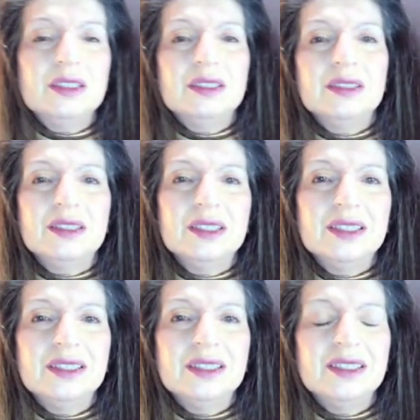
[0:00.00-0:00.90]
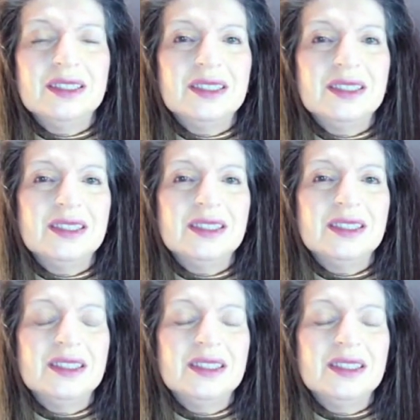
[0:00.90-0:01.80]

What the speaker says: Nothing is said.